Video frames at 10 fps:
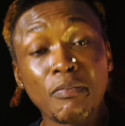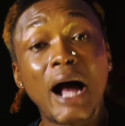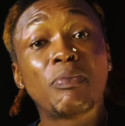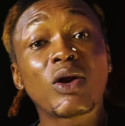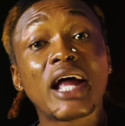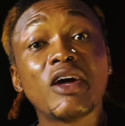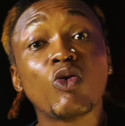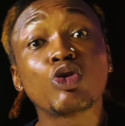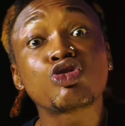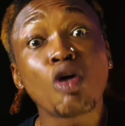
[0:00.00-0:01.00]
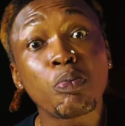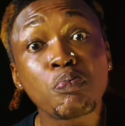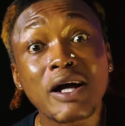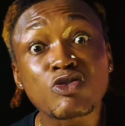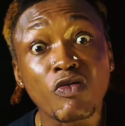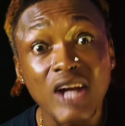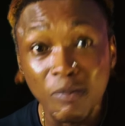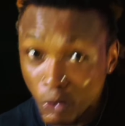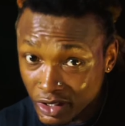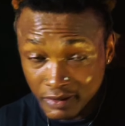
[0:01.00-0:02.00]
My brother, they could chop part of
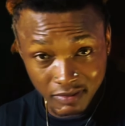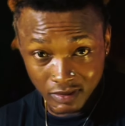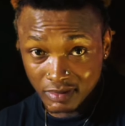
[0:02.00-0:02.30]
that money.